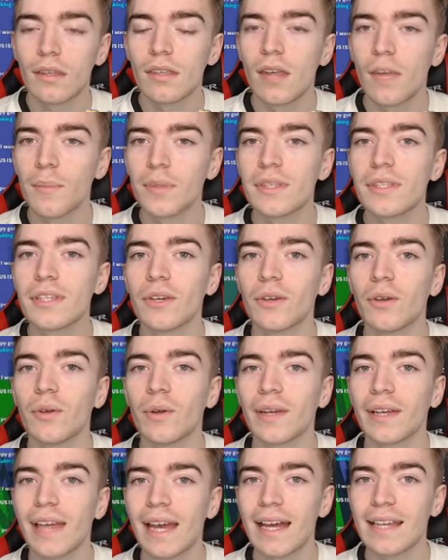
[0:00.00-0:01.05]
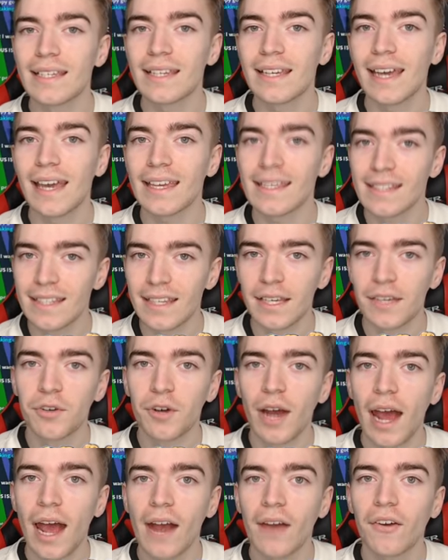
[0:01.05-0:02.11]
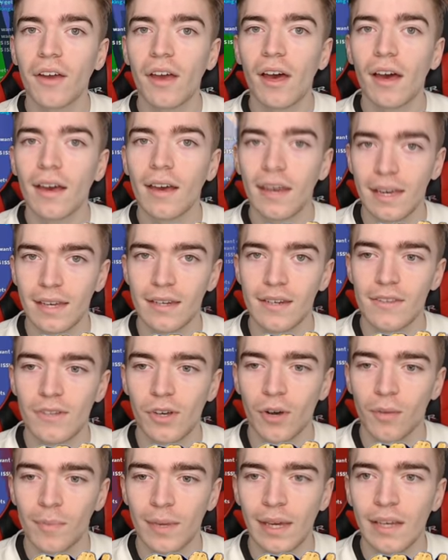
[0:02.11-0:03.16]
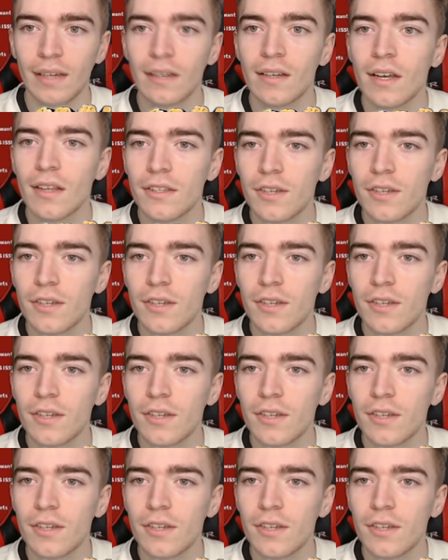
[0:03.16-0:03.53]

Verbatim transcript: Number 2, getting a secret area in Adopt Me.